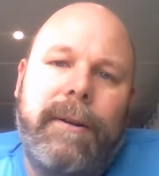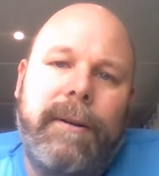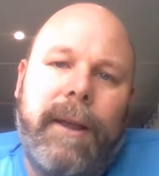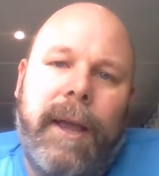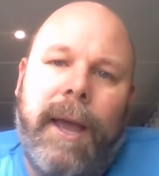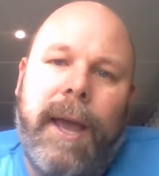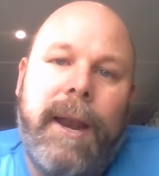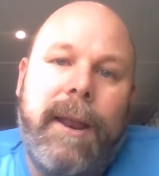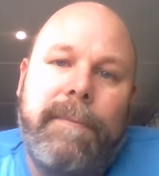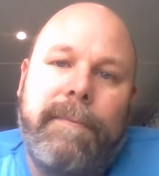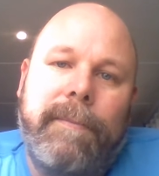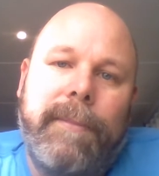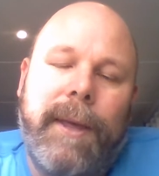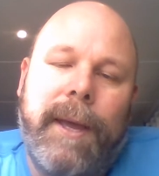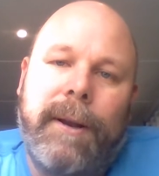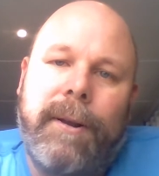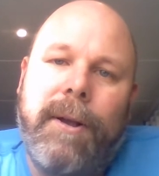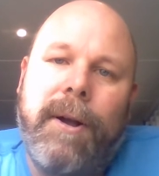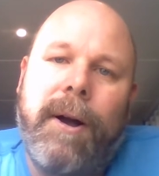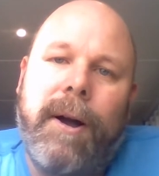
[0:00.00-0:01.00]
had him,
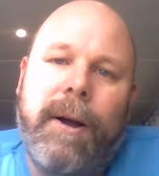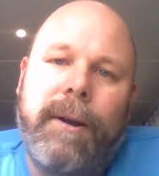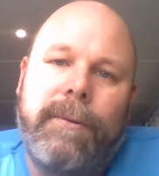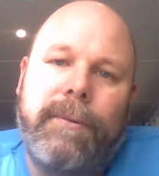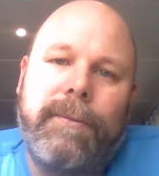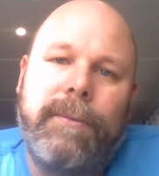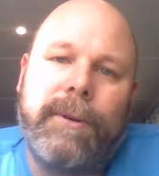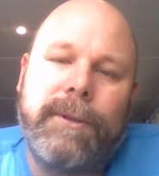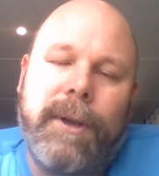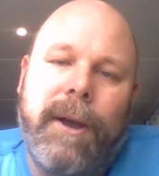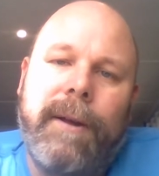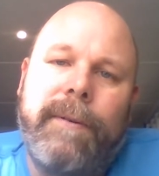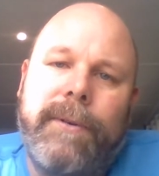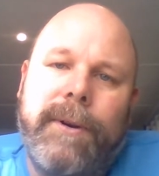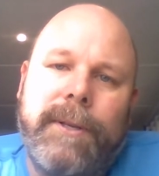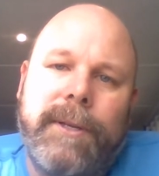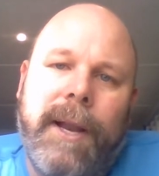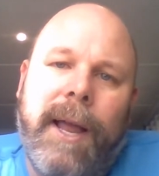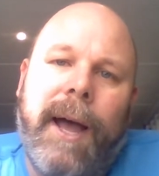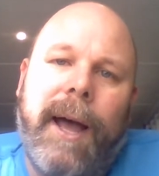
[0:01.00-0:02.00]
that God was over
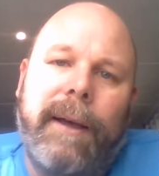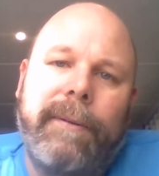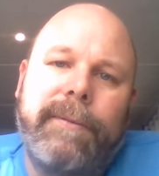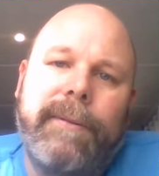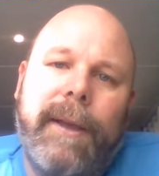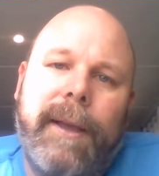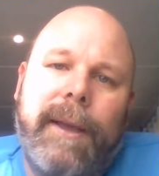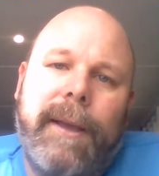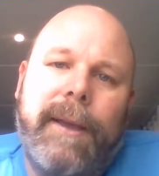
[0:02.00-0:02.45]
his life,